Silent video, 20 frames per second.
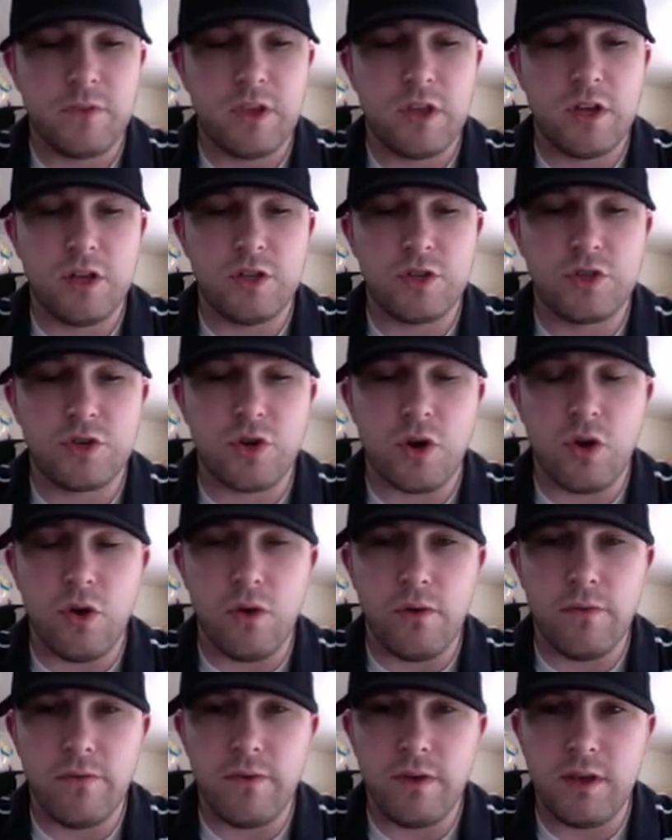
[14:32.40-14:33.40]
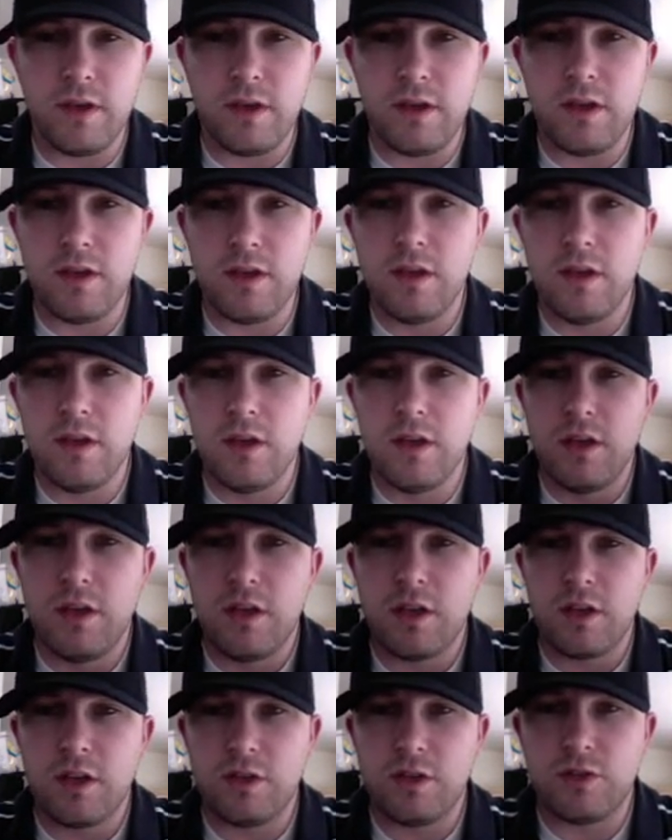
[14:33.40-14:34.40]
Control V.
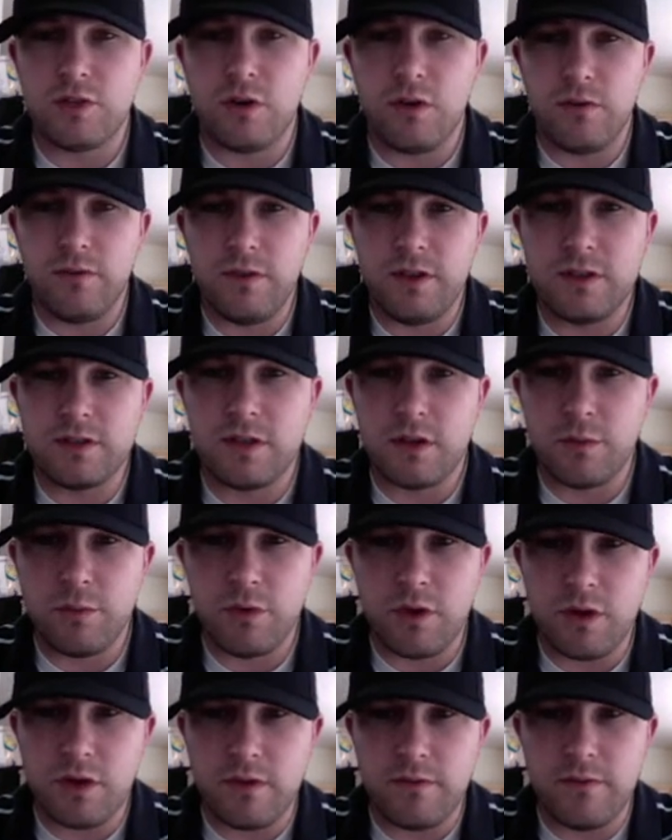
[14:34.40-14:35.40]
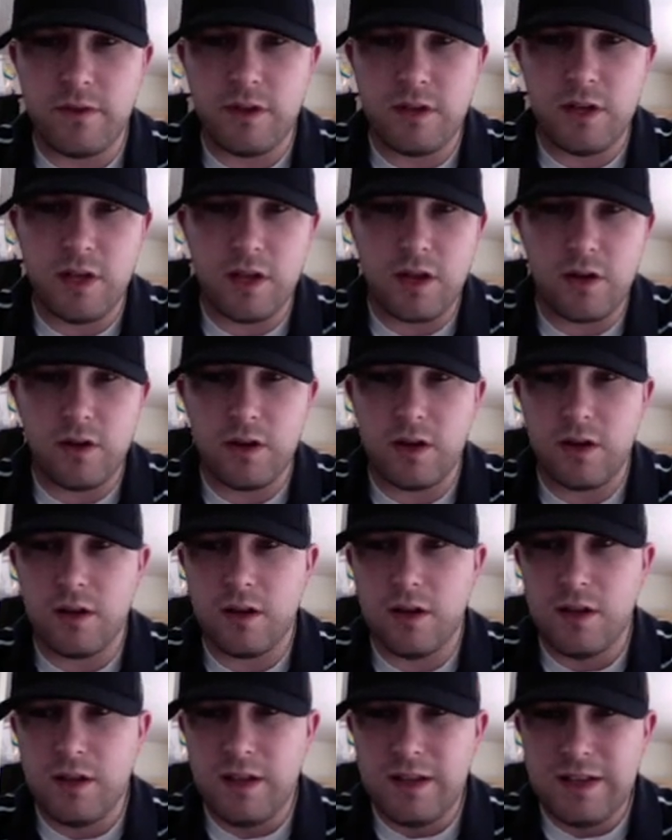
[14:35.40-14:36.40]
Control V is going to put a vignette on it.
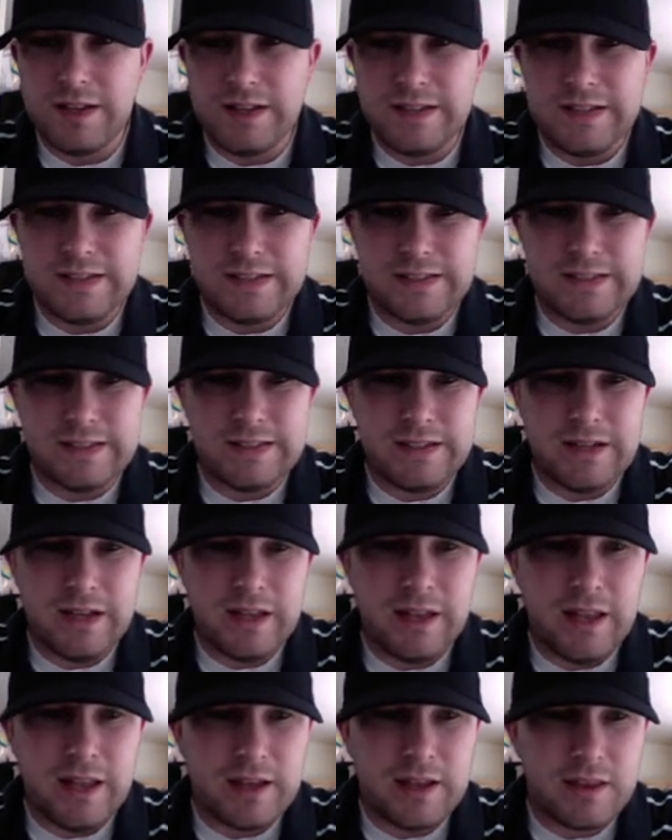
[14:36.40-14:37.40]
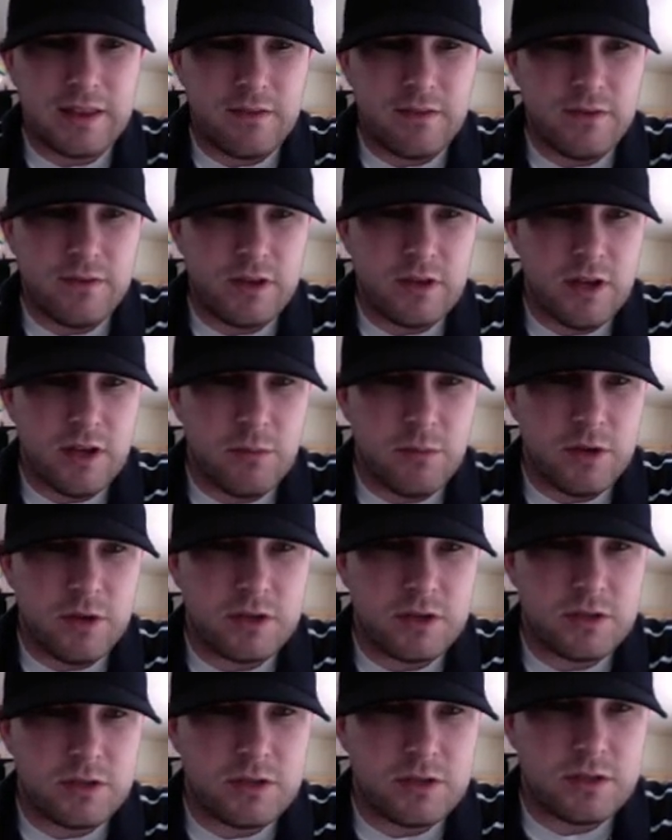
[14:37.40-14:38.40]
I like that vignette, but
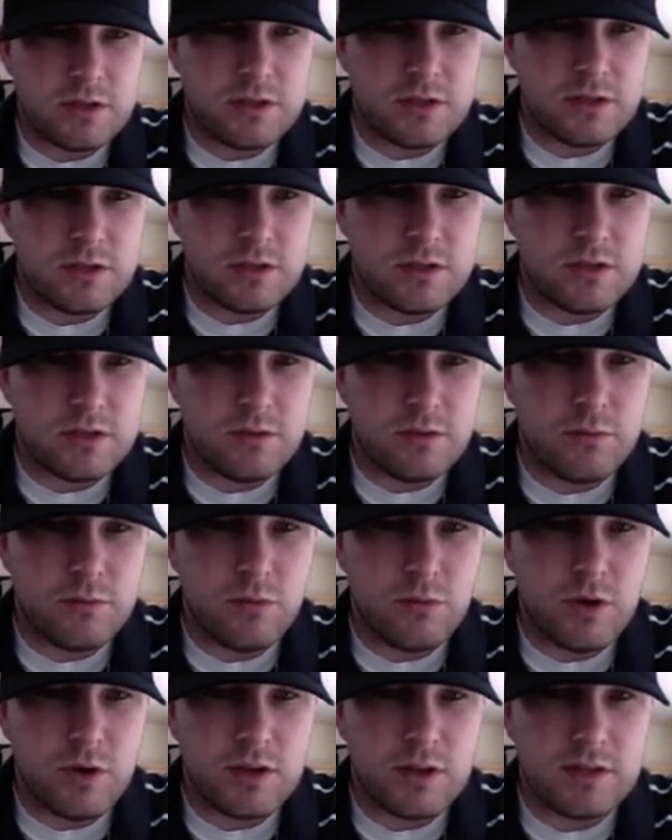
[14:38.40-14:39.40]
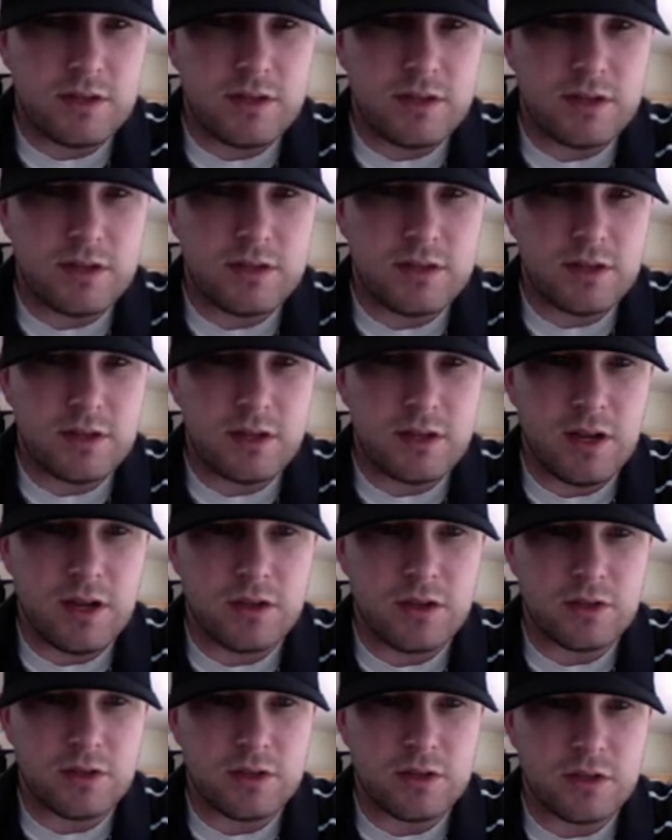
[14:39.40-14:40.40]
it's bring the intensity
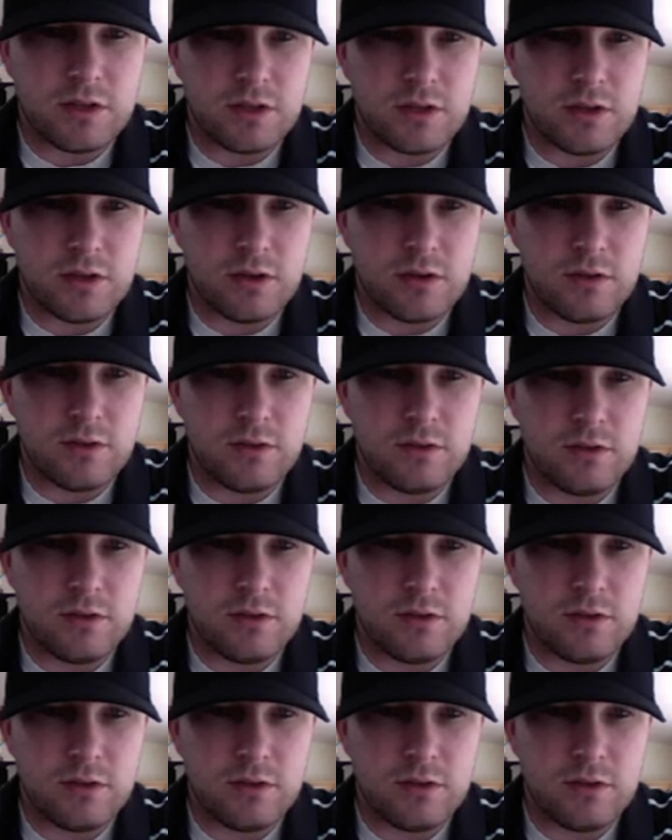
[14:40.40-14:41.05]
down just a little.